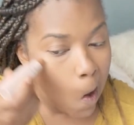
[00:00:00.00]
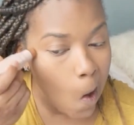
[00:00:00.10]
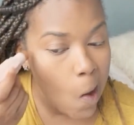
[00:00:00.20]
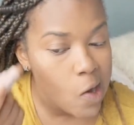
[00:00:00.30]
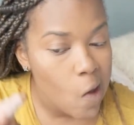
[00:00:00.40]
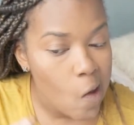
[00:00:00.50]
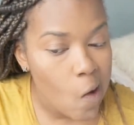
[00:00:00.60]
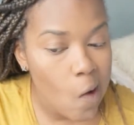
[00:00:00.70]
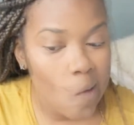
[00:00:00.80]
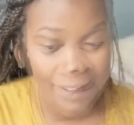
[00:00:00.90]
And here.
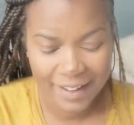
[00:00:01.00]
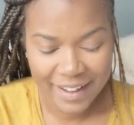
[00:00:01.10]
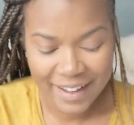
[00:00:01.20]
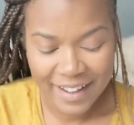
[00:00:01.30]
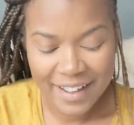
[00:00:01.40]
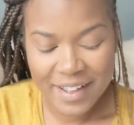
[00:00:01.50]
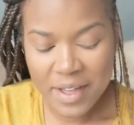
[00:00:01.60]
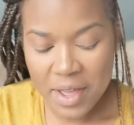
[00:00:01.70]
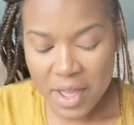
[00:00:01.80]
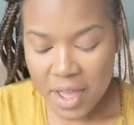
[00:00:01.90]
All
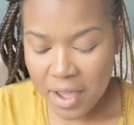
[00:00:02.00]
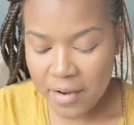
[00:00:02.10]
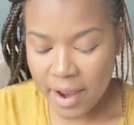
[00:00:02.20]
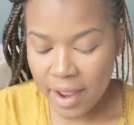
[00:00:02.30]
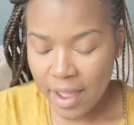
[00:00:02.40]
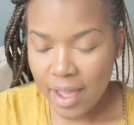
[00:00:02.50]
right,